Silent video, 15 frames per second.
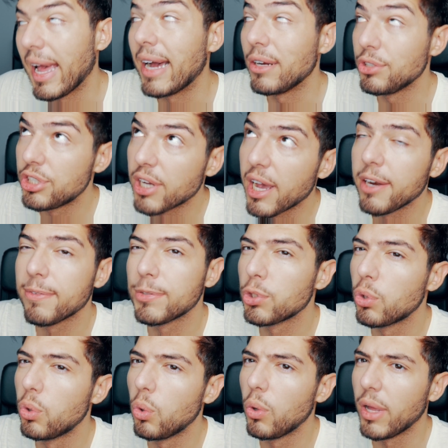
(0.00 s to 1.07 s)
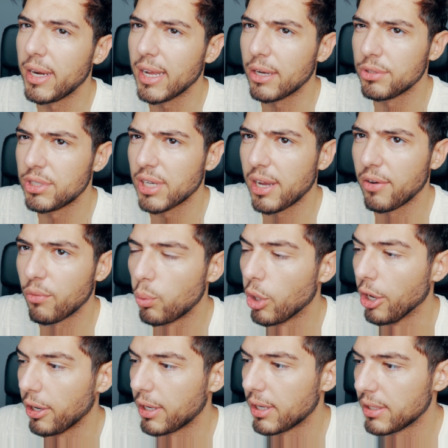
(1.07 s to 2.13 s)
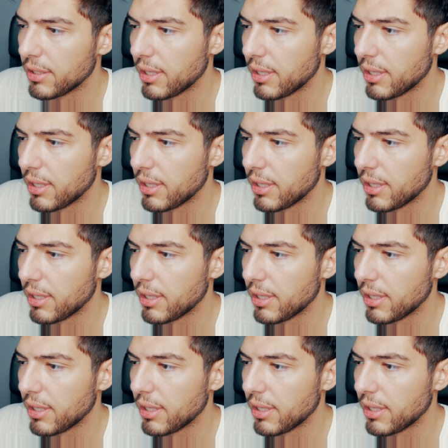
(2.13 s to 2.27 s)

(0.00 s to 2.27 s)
outside of school and outside of work,